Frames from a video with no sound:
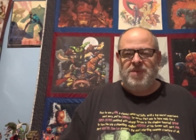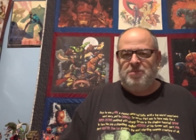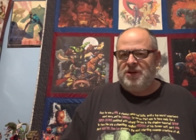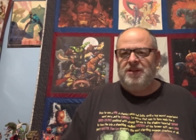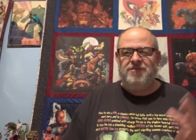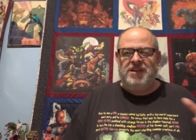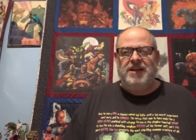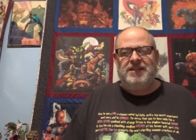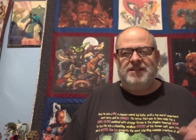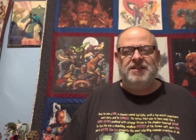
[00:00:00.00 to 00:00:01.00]
But I love the
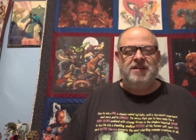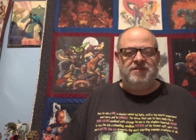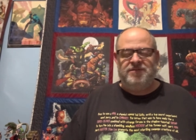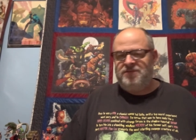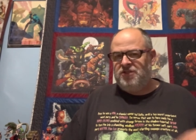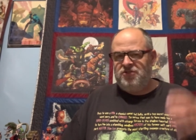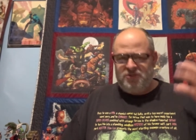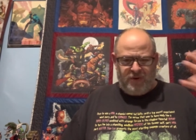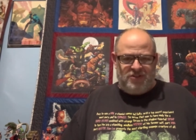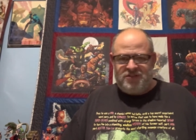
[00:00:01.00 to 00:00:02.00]
idea of this
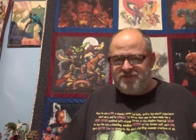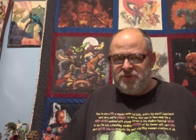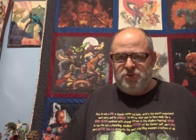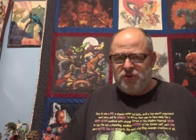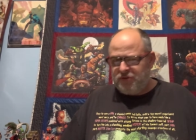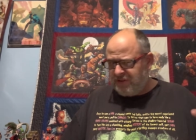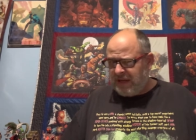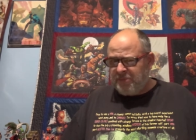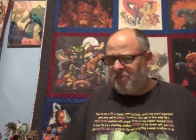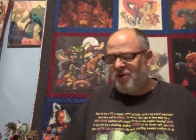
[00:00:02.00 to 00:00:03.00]
crazy future
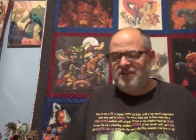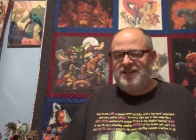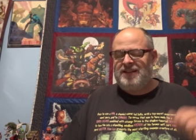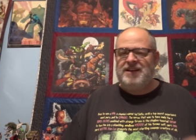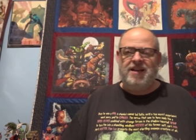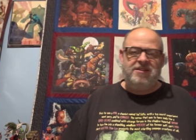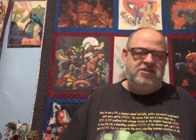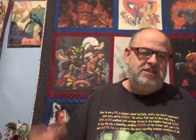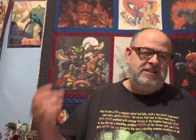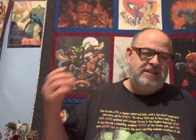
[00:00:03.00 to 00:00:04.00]
cyberpunk
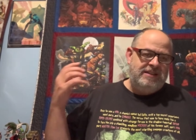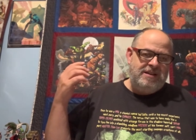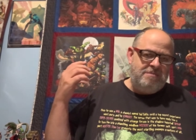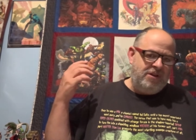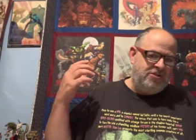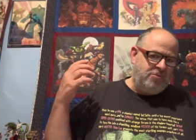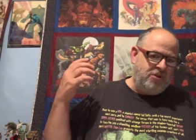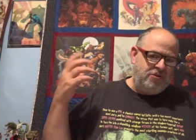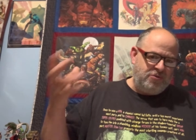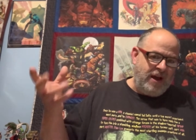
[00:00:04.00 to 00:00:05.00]
technology mixed
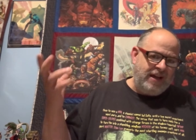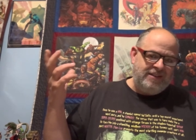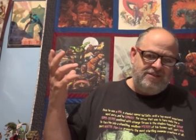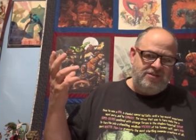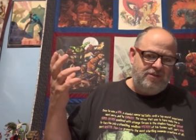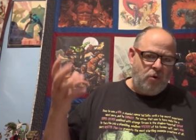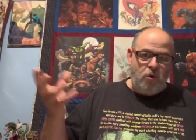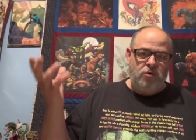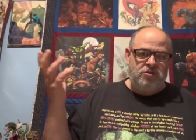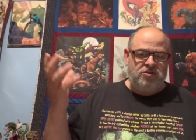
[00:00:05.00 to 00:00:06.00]
with dragons and
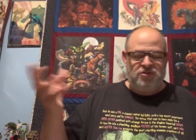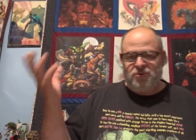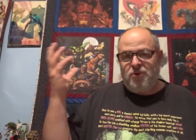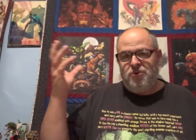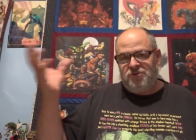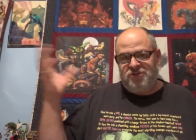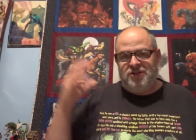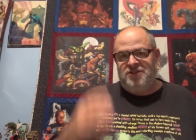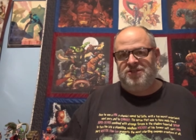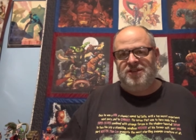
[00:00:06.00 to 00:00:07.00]
orcs and trolls and
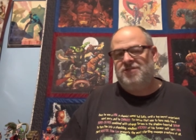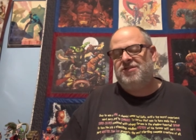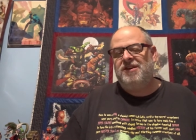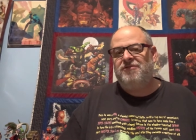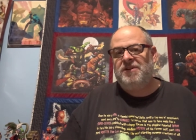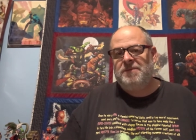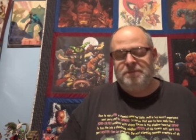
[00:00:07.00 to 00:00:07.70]
all this other stuff.